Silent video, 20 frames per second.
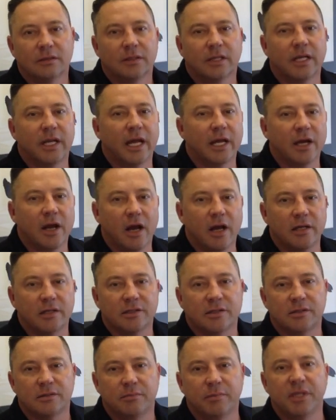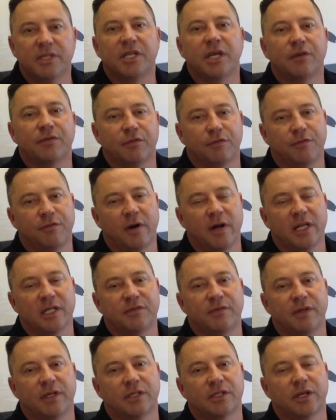G'day guys, Mitch here from
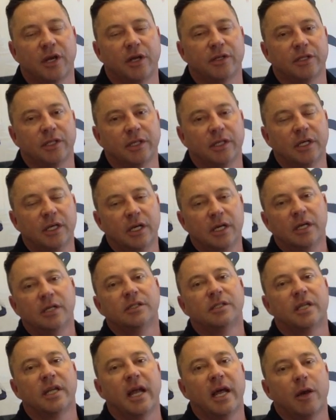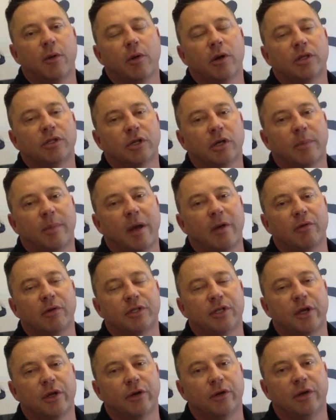Finance Fitness Coaching. Today I want to talk about
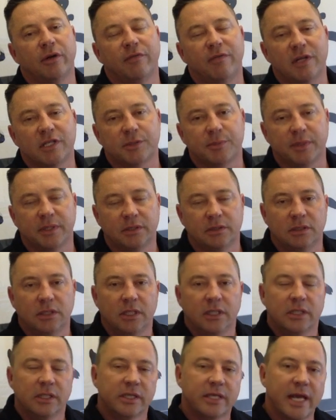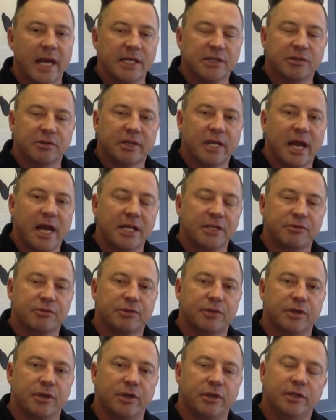return on investment, cash on cash
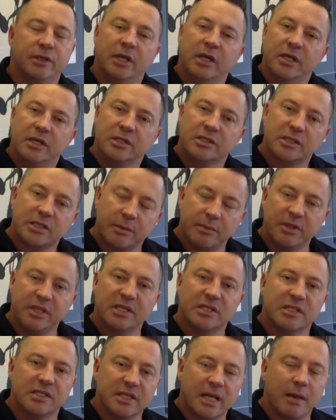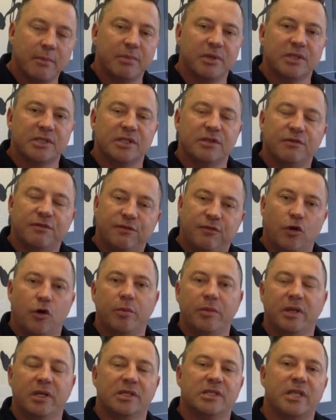return, some of these numbers and
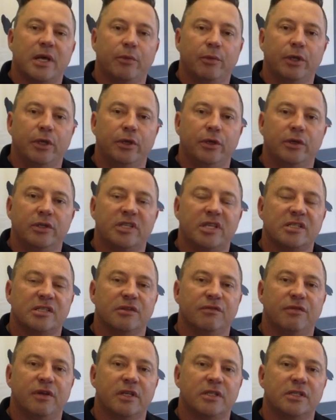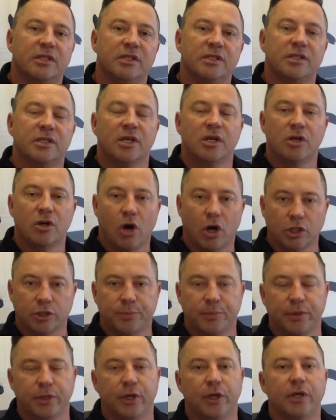formulas that we use as investors,
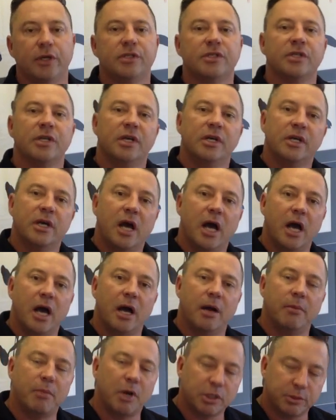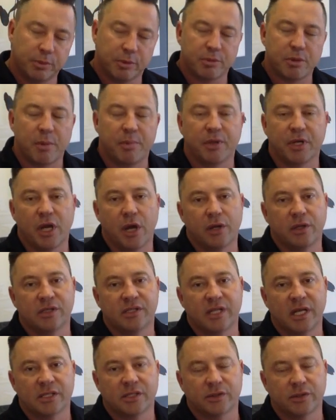entrepreneurs, multiple property
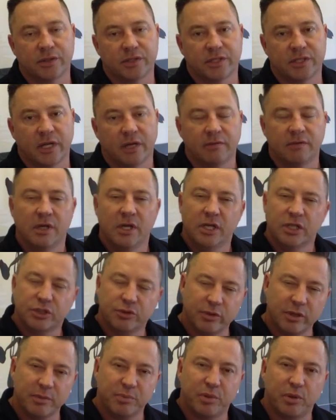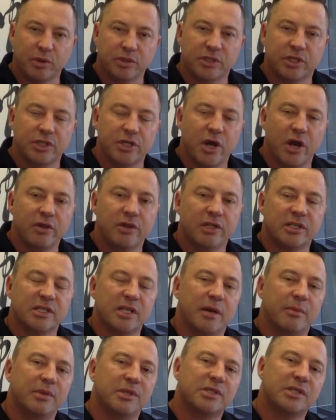owners, that sort of stuff. It's really important to know these
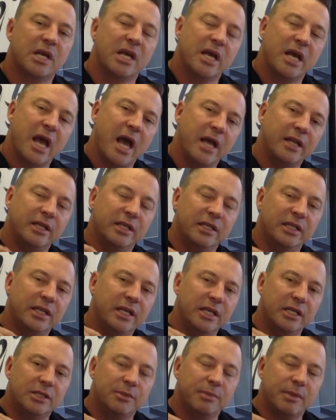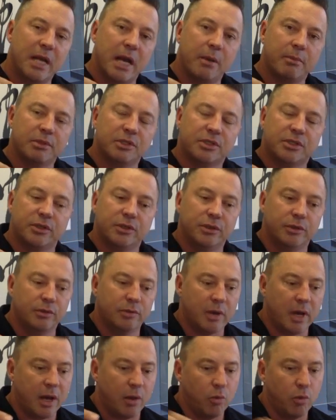numbers, and you need to be able
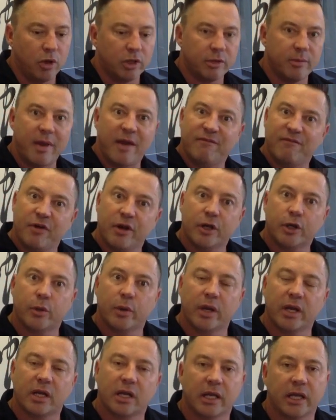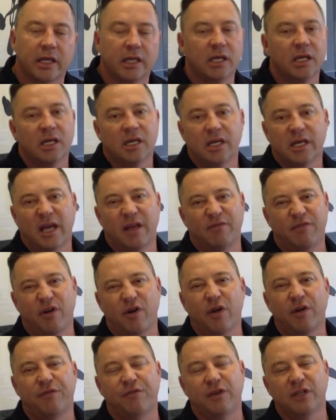to work them out very quickly and
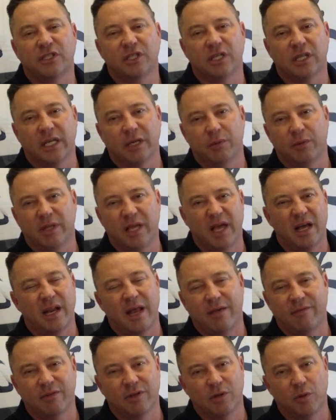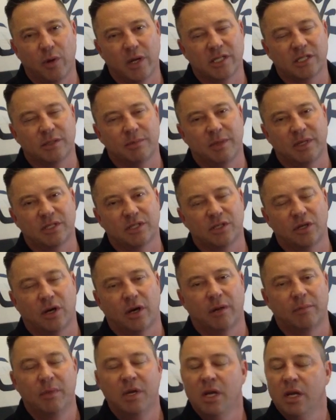very efficiently without having to waste too much
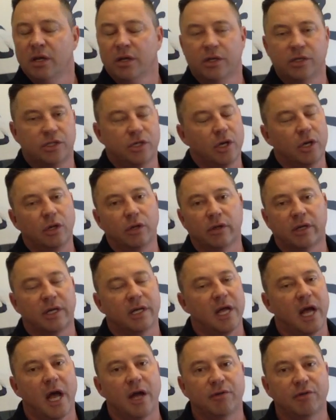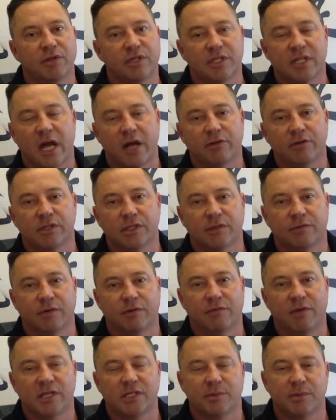time. Because you've got to look at hundreds and hundreds of
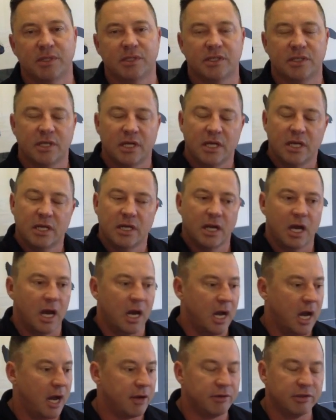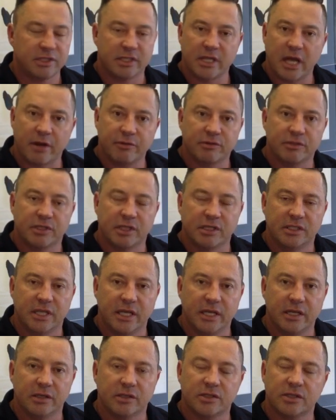investments, hundreds and hundreds of
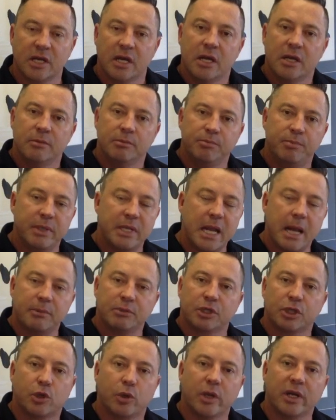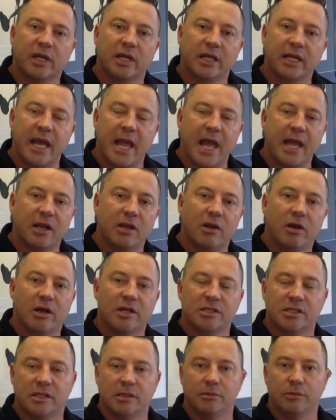deals, being able to quickly
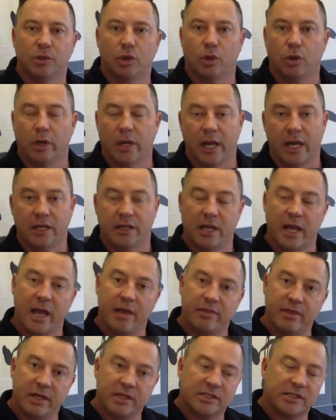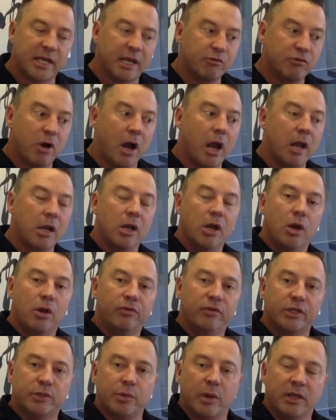analyse them and then say, right,
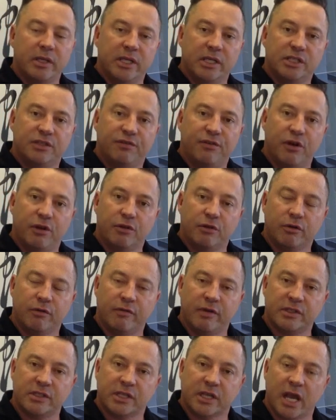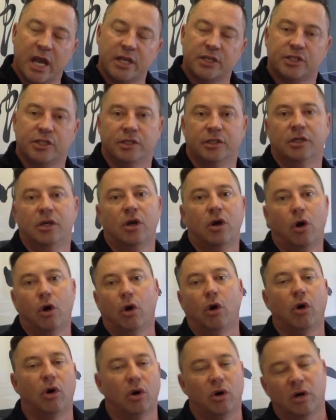this one needs further investigation,
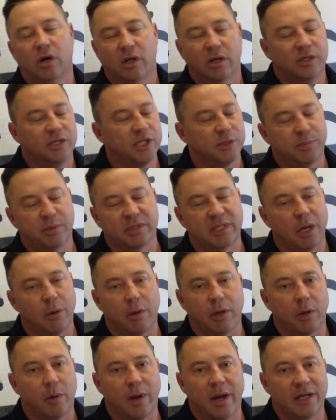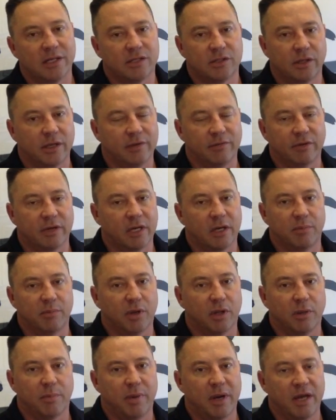or just put that one away, it's not even going to
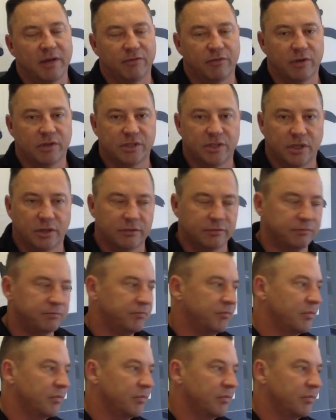bother paying for itself.